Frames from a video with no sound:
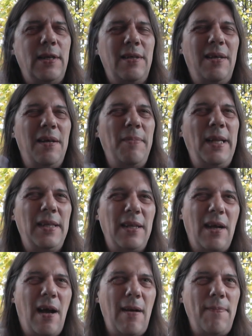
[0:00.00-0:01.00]
I mean, the
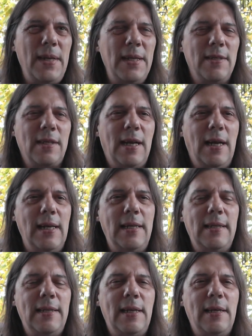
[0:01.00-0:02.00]
coffee is
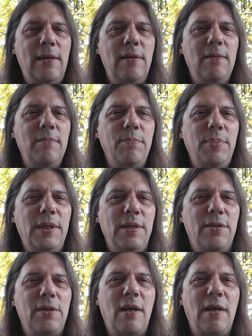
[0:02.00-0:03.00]
kind of there, but
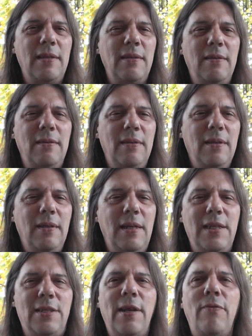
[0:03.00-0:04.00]
it's not,
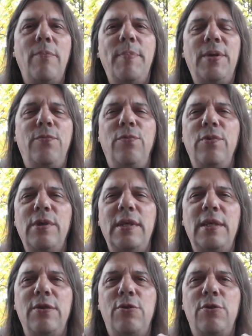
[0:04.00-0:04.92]
it's never been really